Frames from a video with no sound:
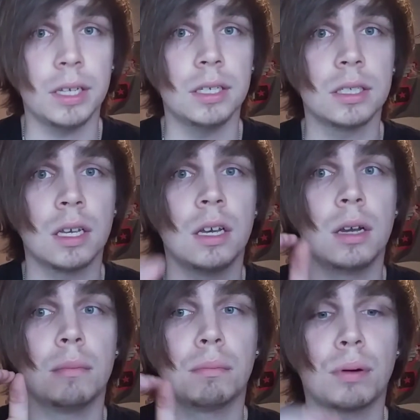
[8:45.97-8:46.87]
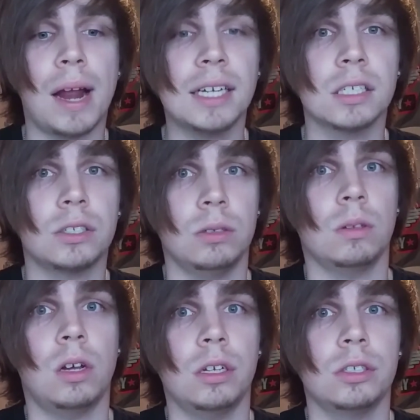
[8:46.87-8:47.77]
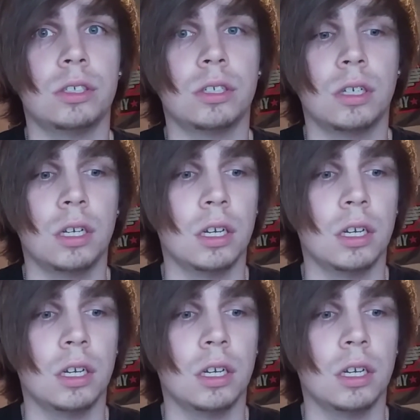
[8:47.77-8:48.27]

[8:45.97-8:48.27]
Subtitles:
is practice your launch.